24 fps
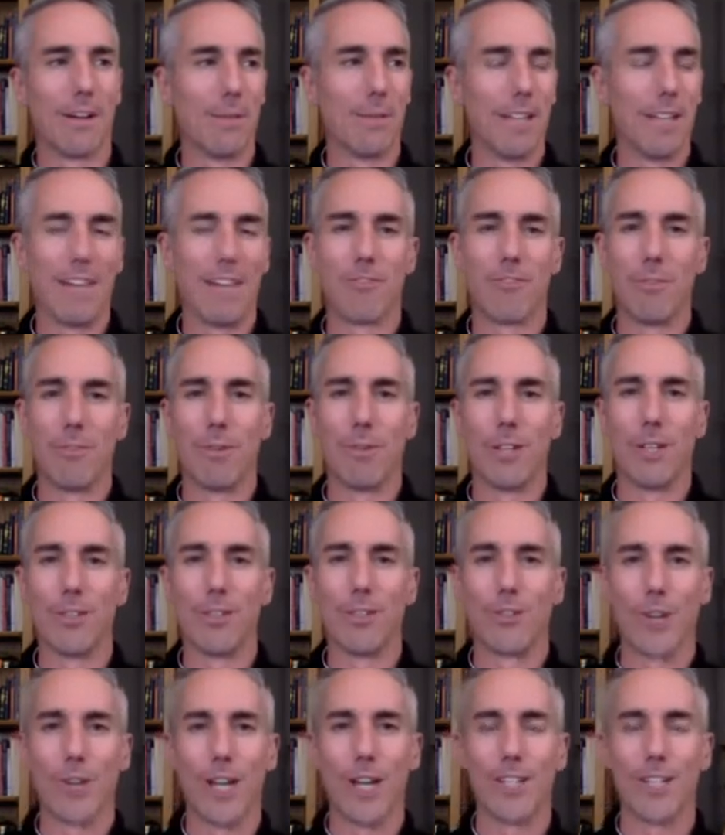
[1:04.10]
I mean everybody's
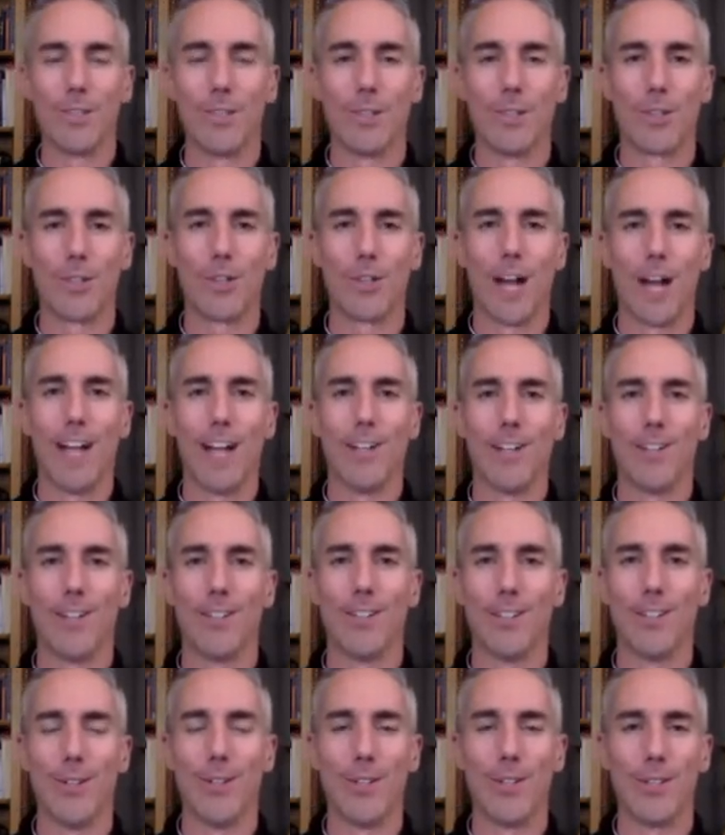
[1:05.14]
drawn to a
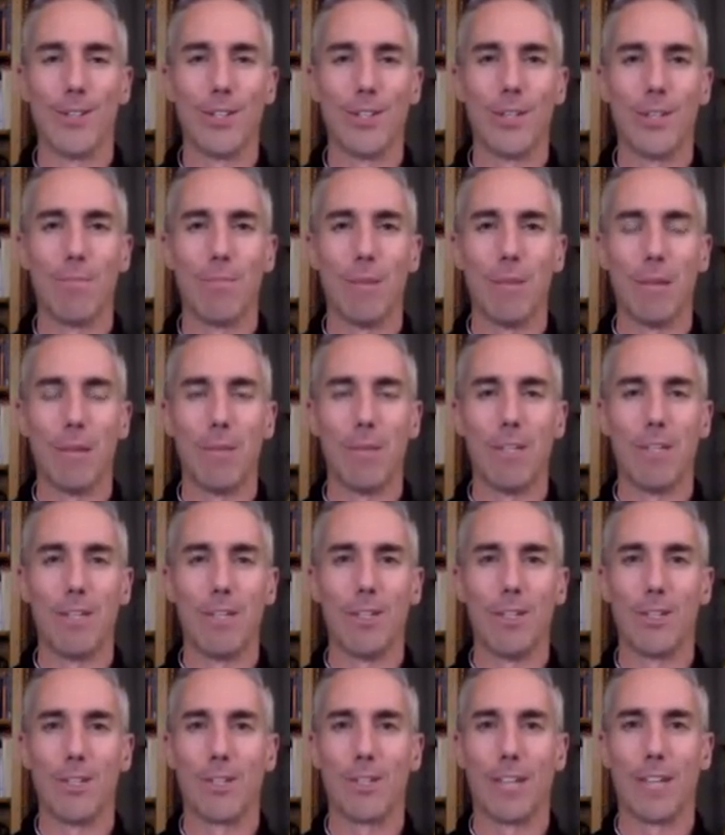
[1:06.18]
child. You know, you see a baby and
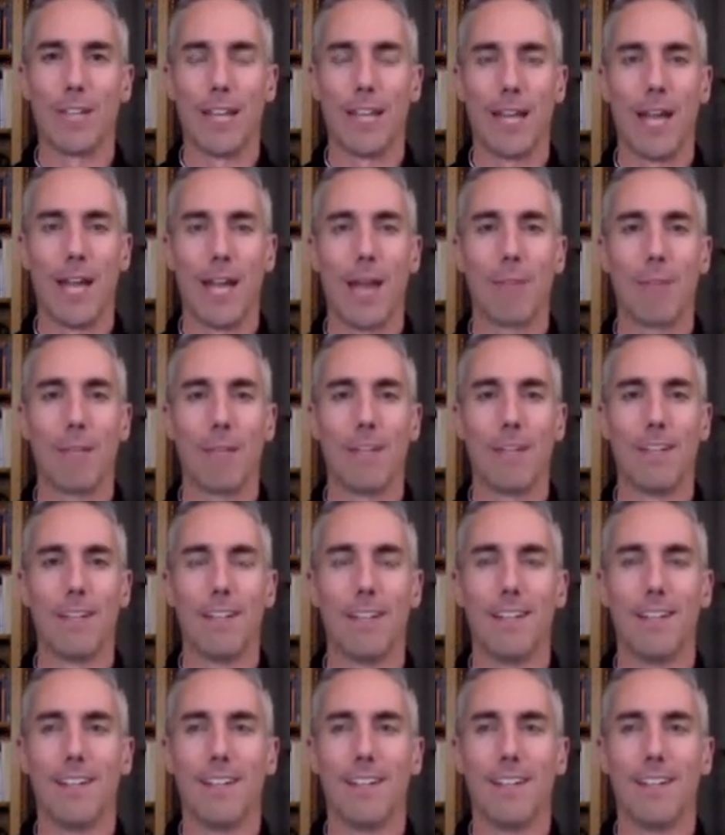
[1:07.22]
you just get happy.